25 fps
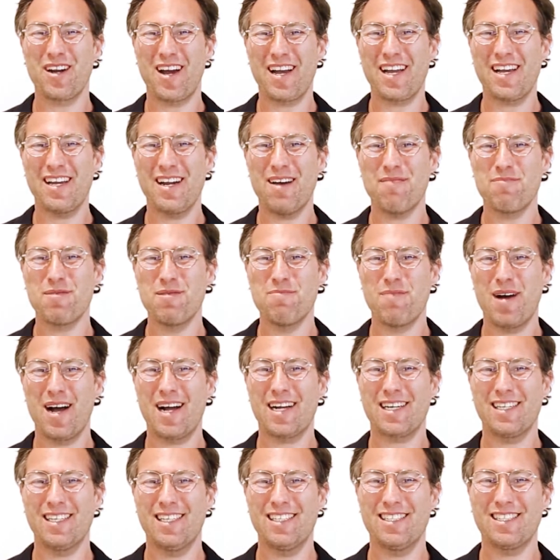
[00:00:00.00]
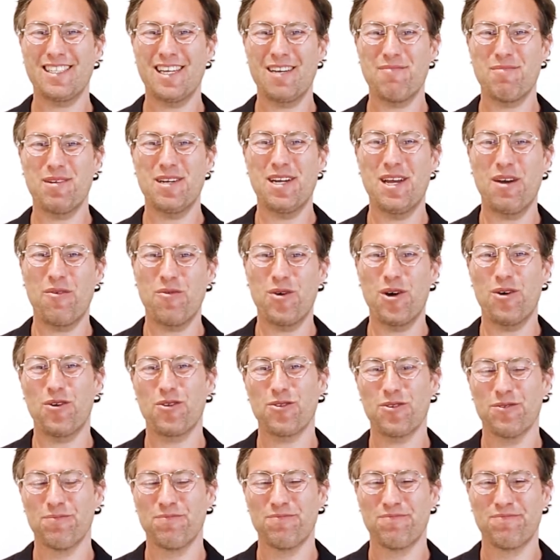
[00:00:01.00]
I head up the marketing team at
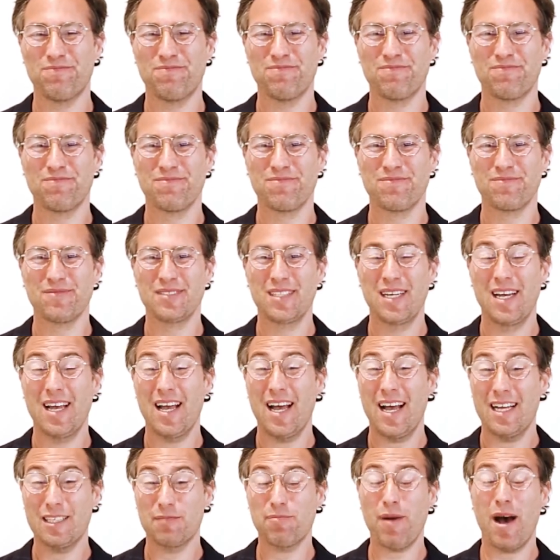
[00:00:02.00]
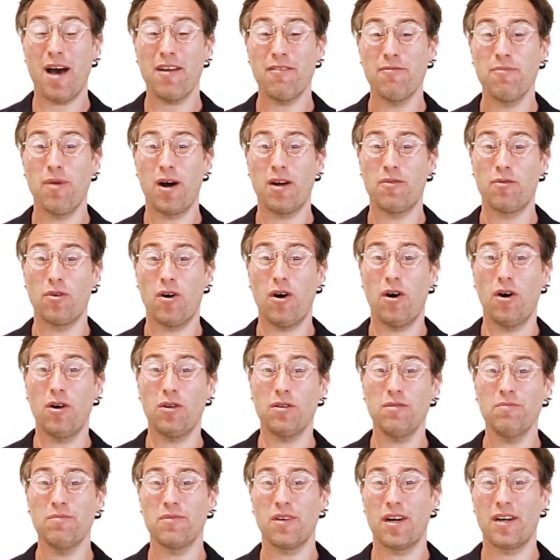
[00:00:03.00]
NetWealth. As part of my
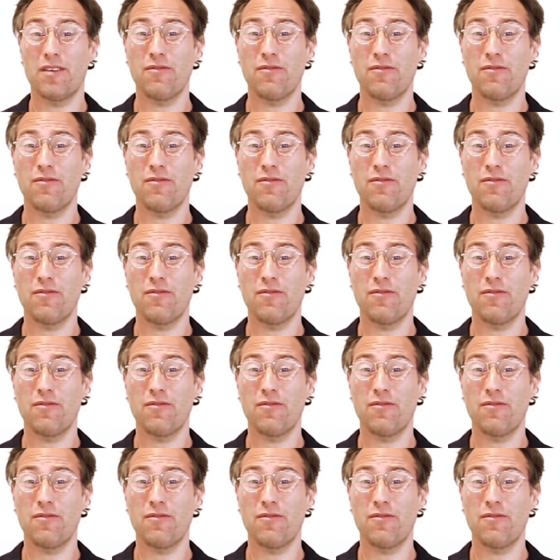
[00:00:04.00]
role, I